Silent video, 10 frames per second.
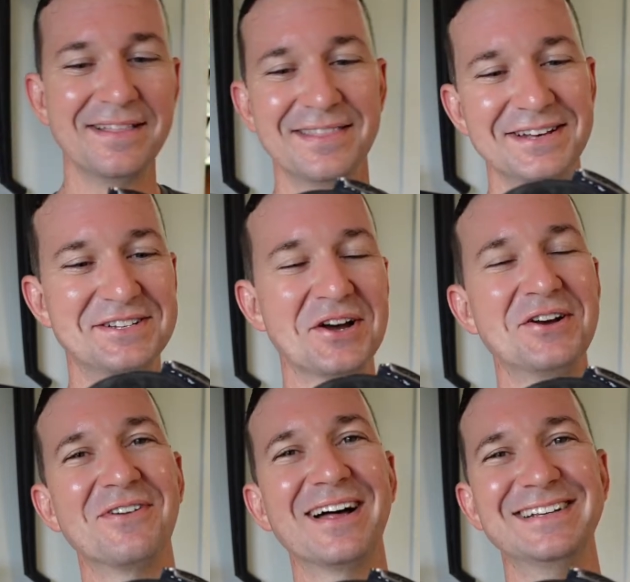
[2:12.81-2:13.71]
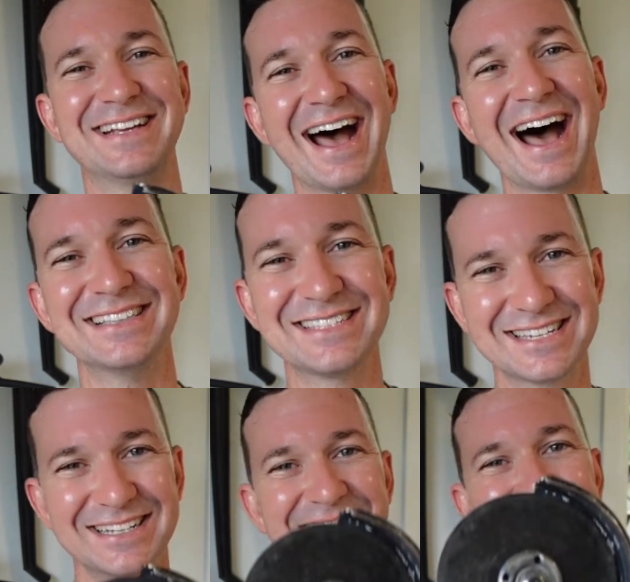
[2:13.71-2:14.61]
That don't run
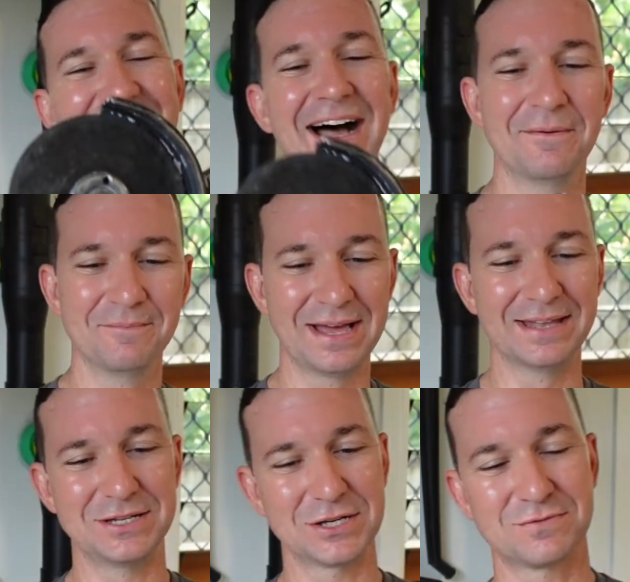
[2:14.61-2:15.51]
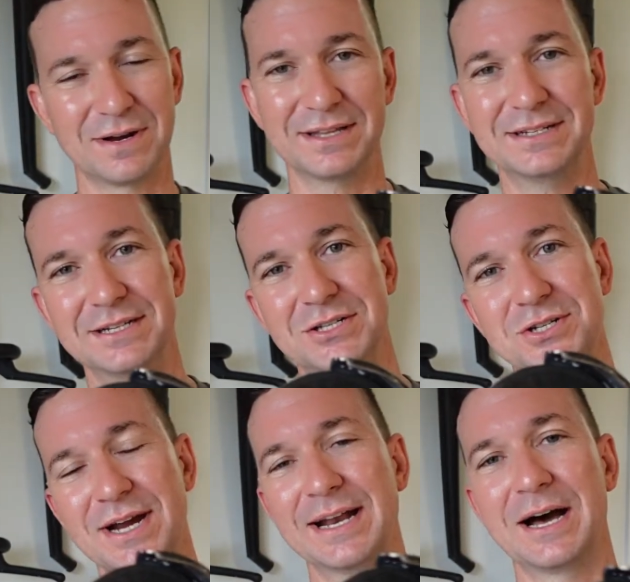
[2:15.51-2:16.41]
guards and they just run the disc
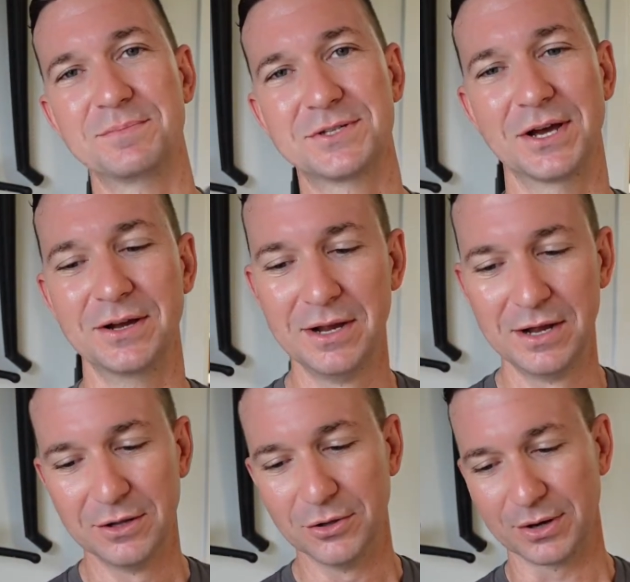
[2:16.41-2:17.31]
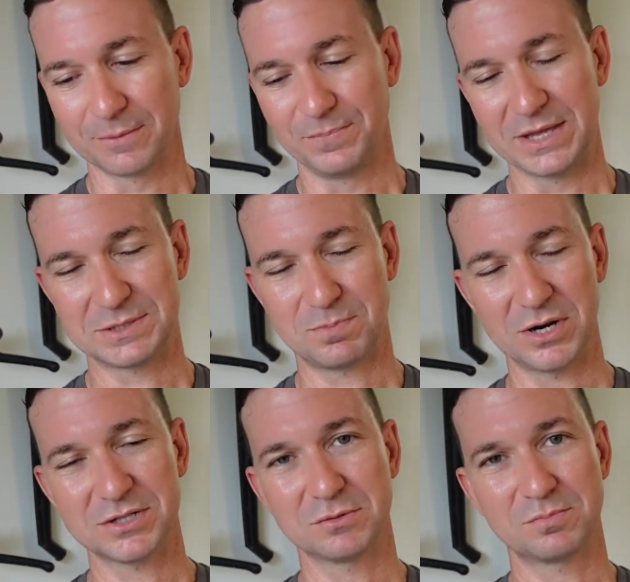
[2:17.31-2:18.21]
straight up. So look, it's
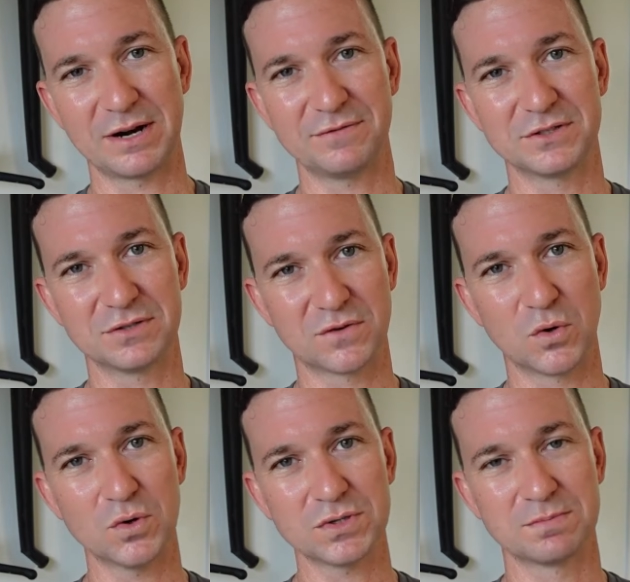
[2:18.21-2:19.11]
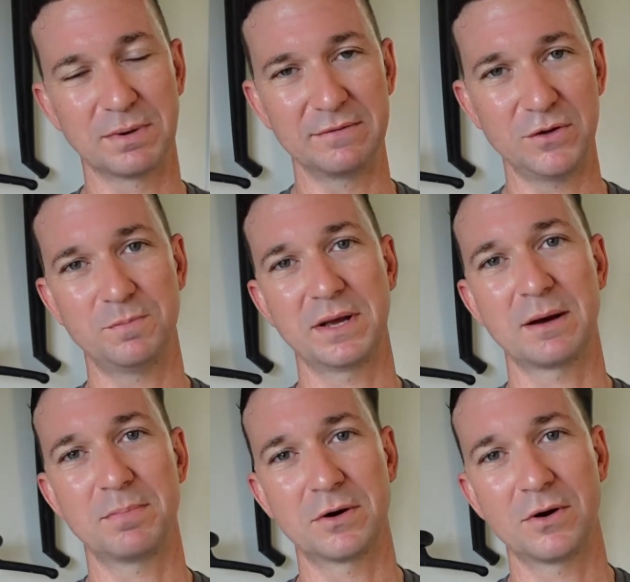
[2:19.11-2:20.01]
personal preference, of course. But if you pick
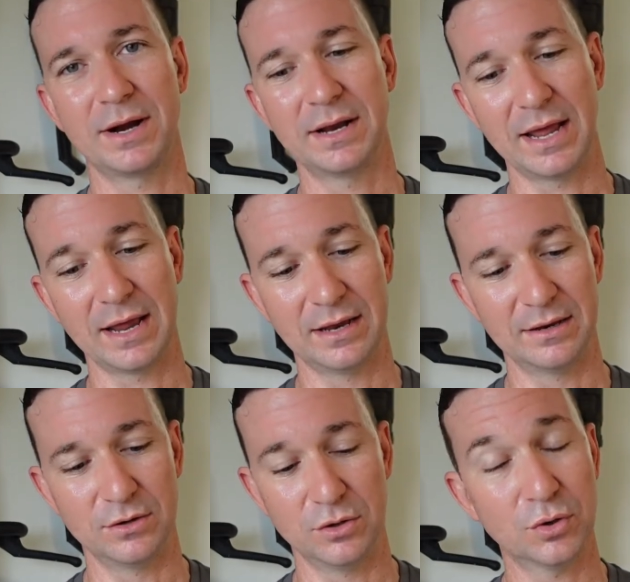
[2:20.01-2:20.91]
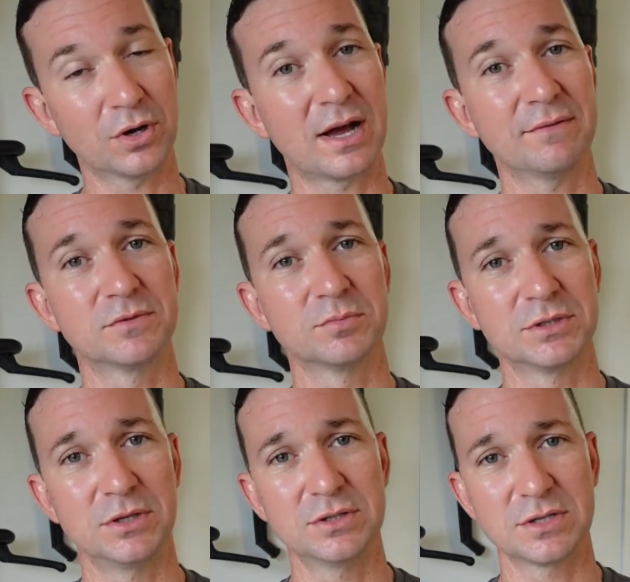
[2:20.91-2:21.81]
up a grinder and you're not comfortable
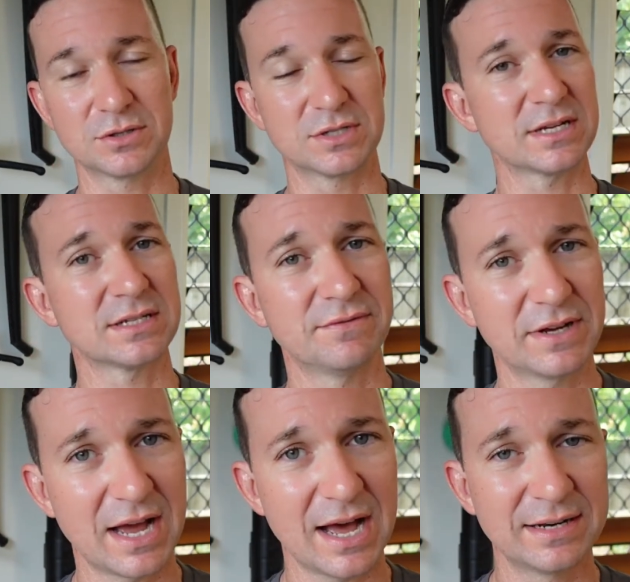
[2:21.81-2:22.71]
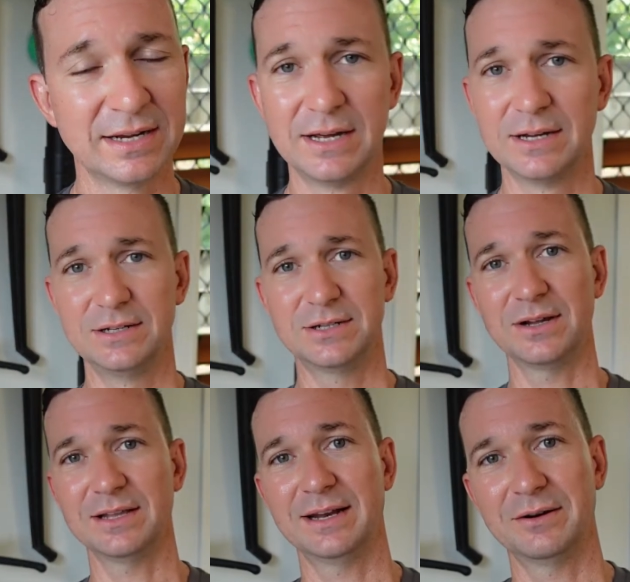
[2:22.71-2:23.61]
to use it because it doesn't have a guard,
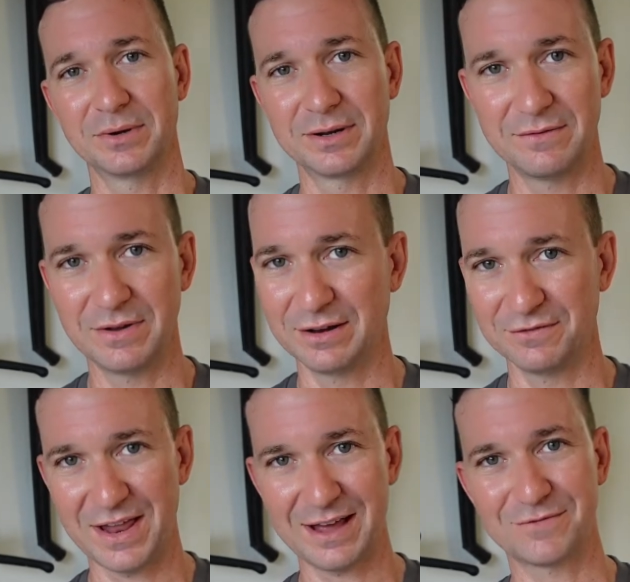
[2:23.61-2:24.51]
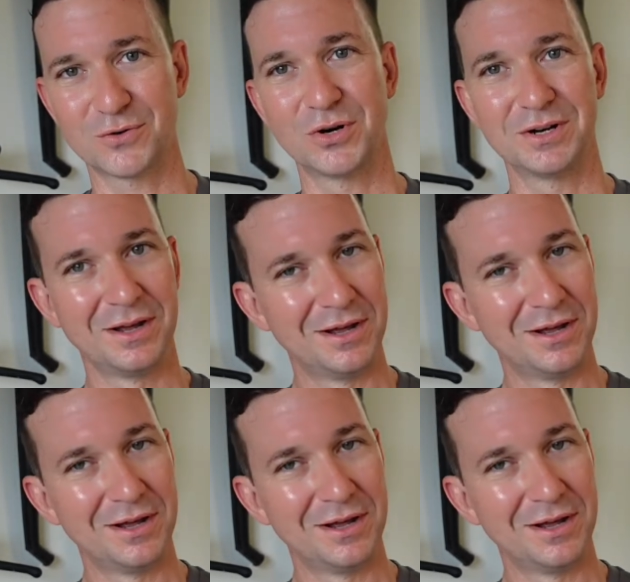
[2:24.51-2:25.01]
don't let anyone give you any flack for it.